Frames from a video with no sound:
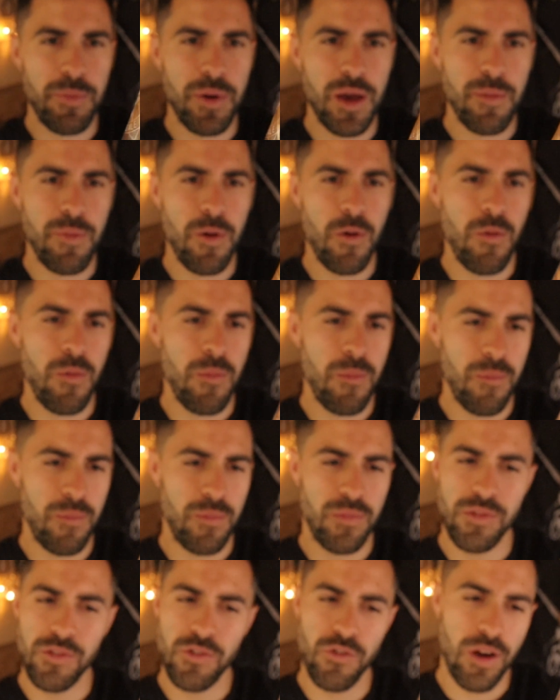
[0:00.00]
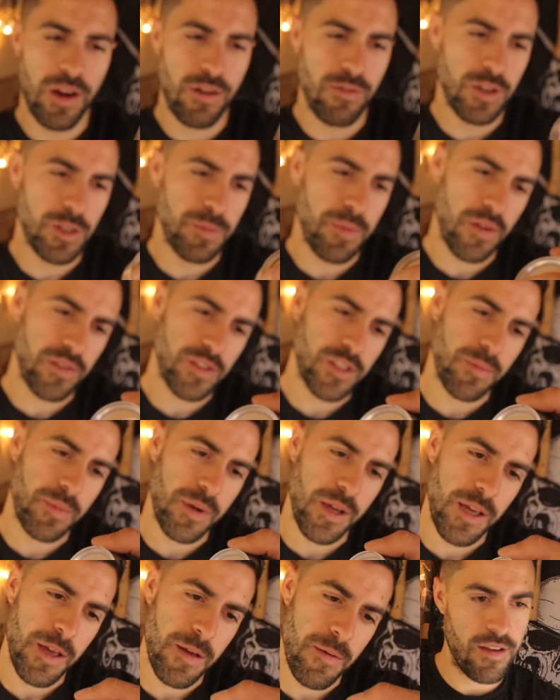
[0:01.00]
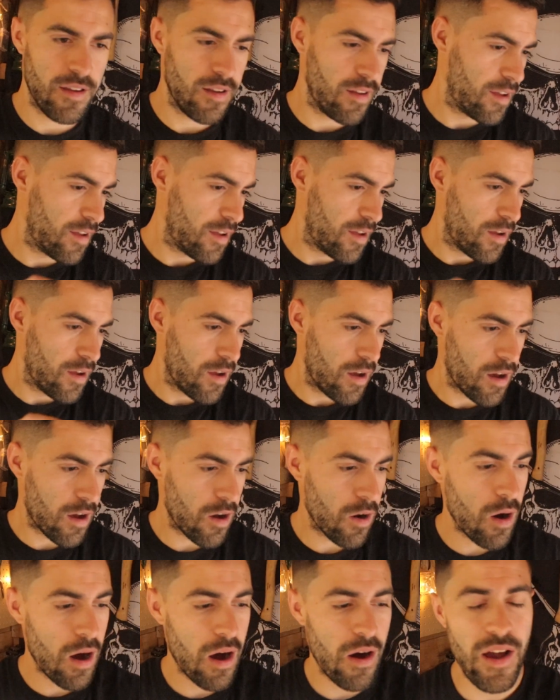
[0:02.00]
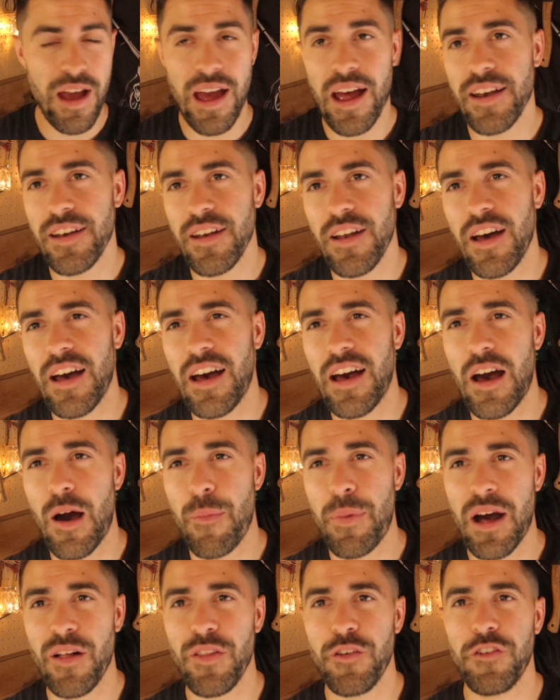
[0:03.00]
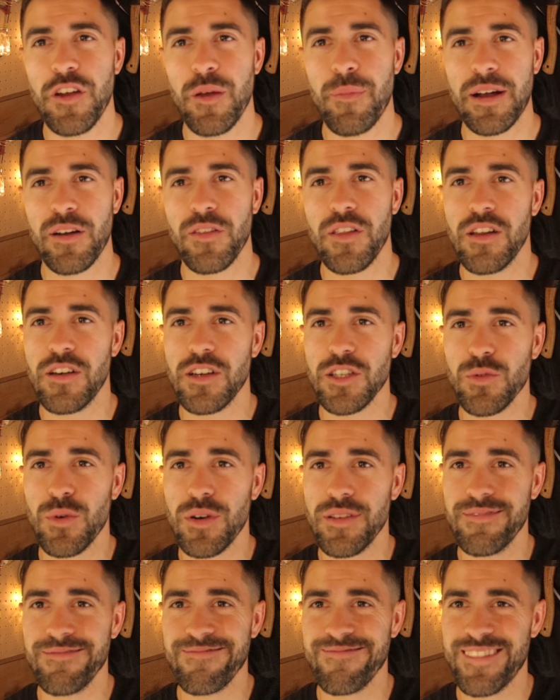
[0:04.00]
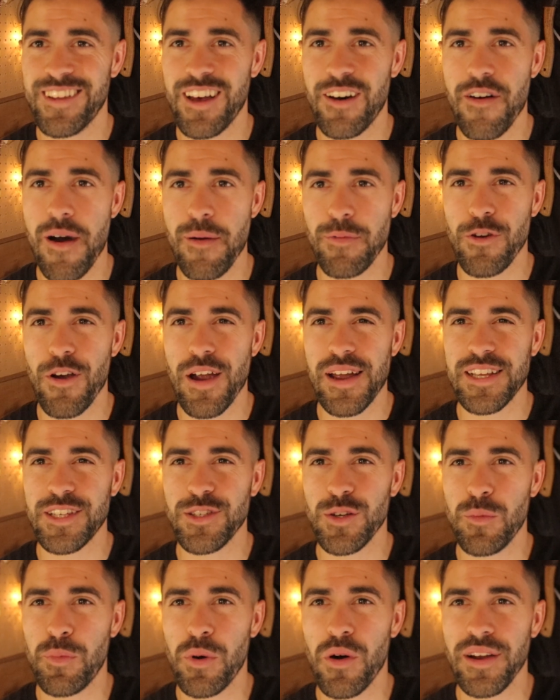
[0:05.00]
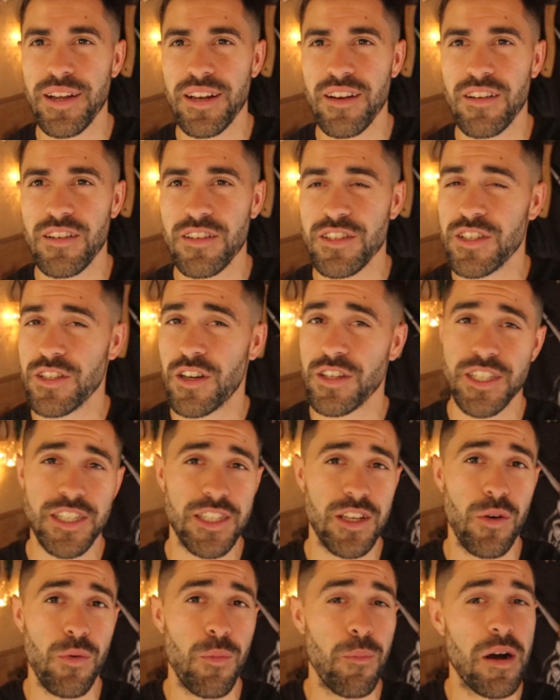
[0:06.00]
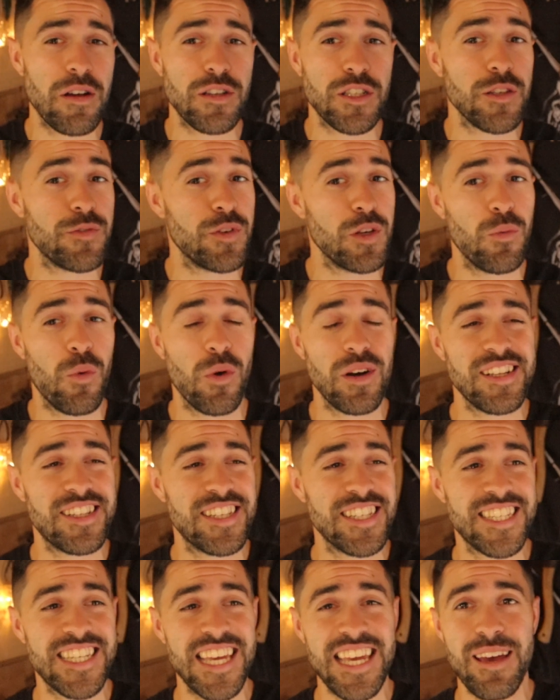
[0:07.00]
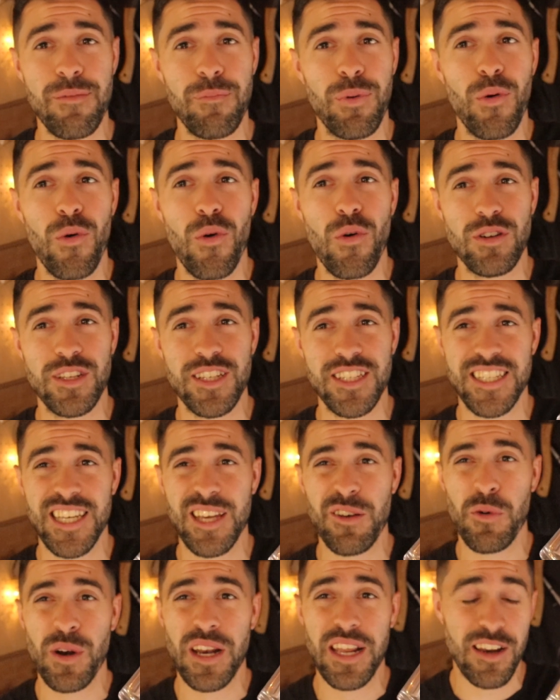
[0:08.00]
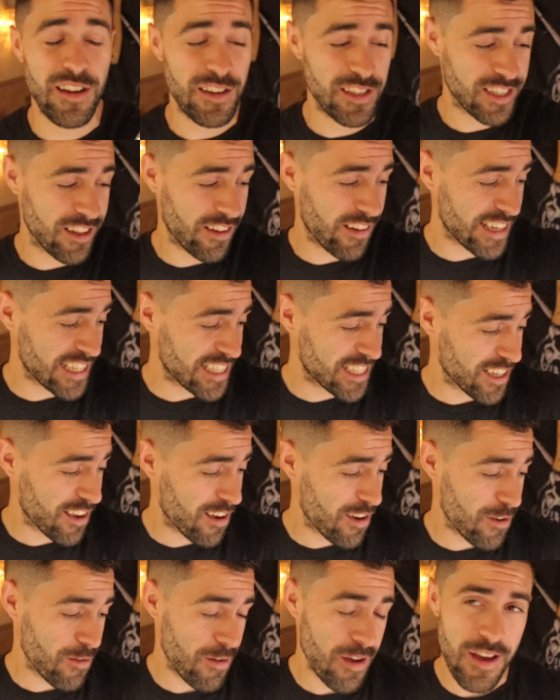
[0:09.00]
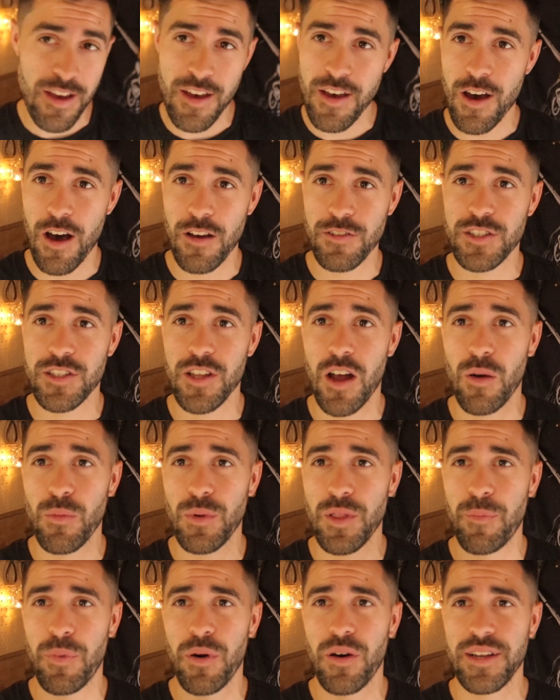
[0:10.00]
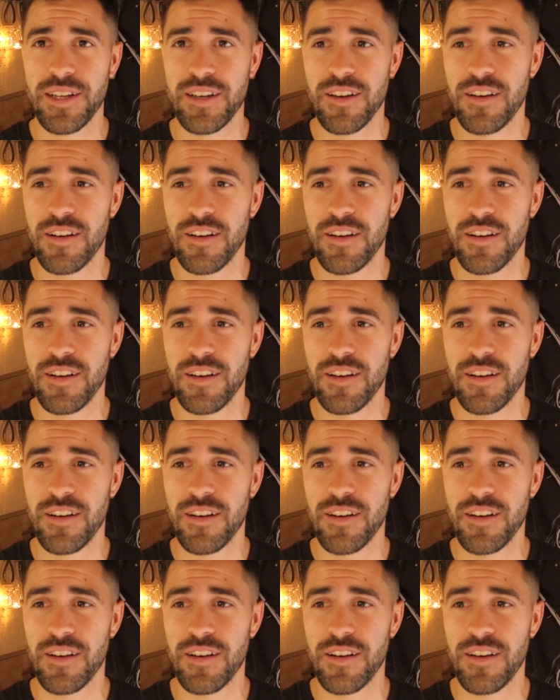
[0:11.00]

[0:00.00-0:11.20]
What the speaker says: people. Drink responsibly. And about the feedback on the last one, I've upgraded to a pint glass. Most of you wanted to see it poured to see what it looks like, so I've stuck with a pint